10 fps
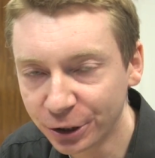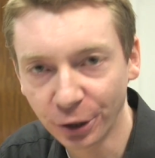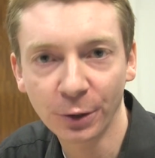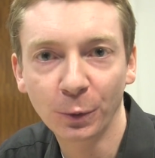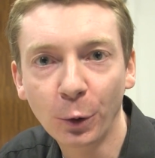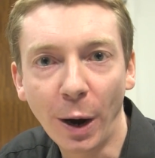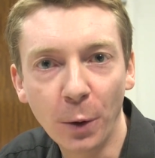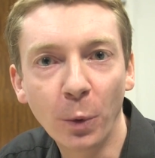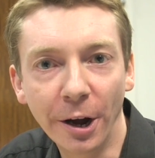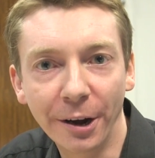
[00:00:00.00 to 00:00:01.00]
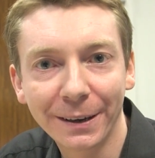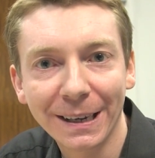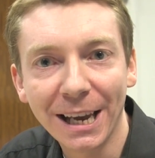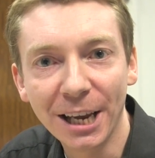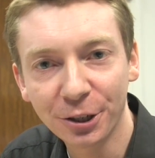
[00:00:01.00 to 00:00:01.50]
doesn't quite work.
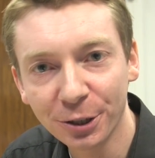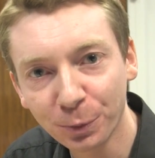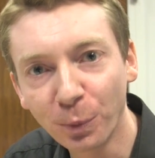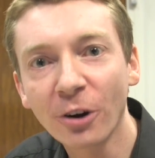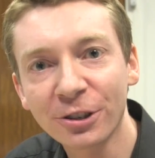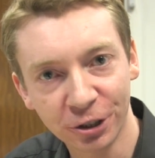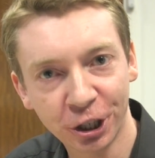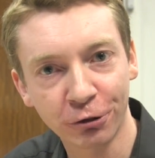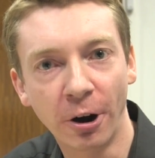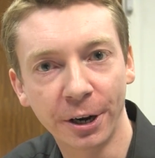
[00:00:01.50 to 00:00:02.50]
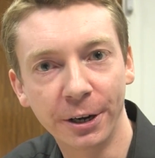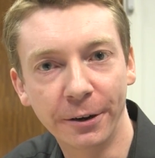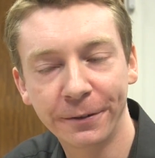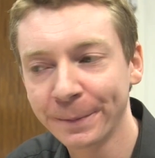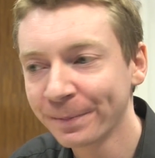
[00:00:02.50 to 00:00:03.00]
It just wasn't strong
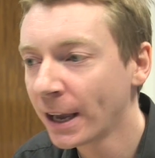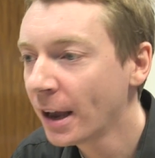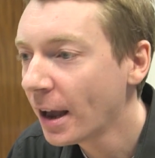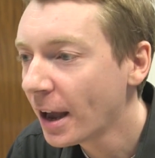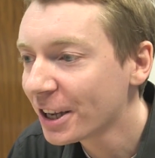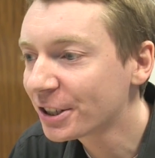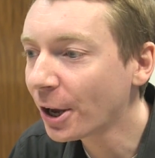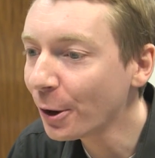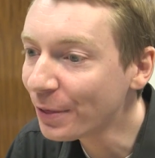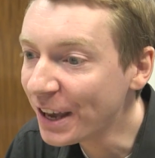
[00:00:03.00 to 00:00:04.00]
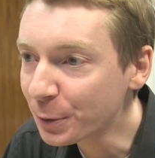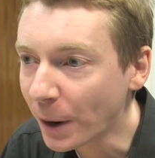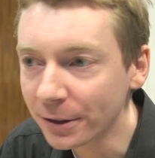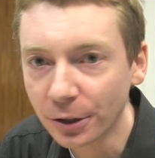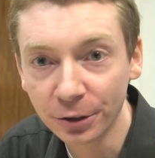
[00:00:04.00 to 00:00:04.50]
enough. So this
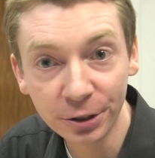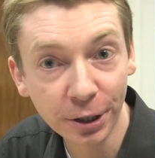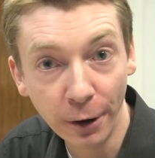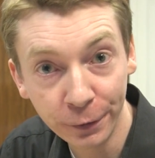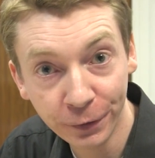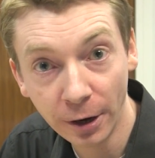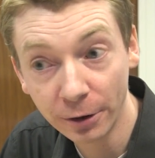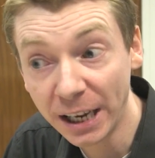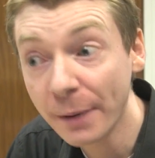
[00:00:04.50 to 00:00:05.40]
went unsolved for a long